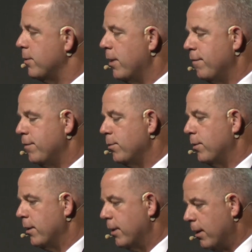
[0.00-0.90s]
You have to
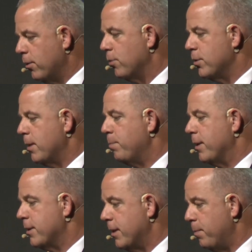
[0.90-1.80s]
go step
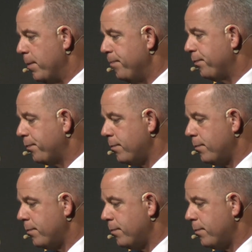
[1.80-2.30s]
by step.